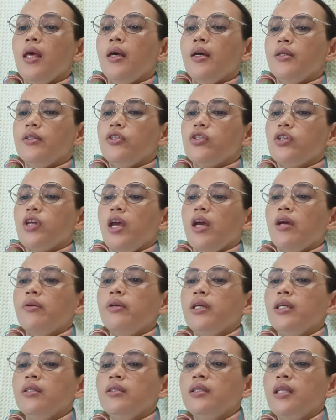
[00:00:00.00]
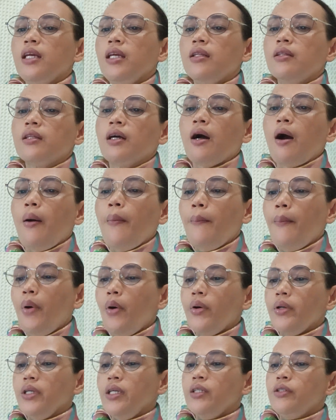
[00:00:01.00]
and sharing data
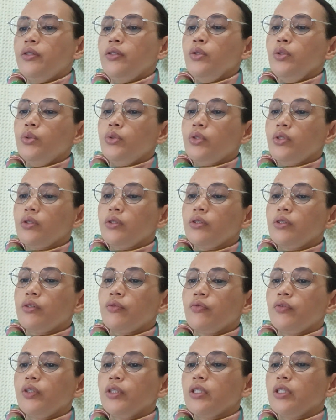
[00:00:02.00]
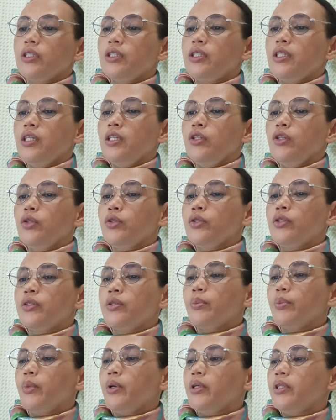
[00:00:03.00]
among its users for
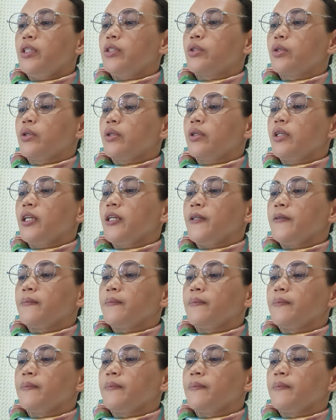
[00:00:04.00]
continuous monitoring.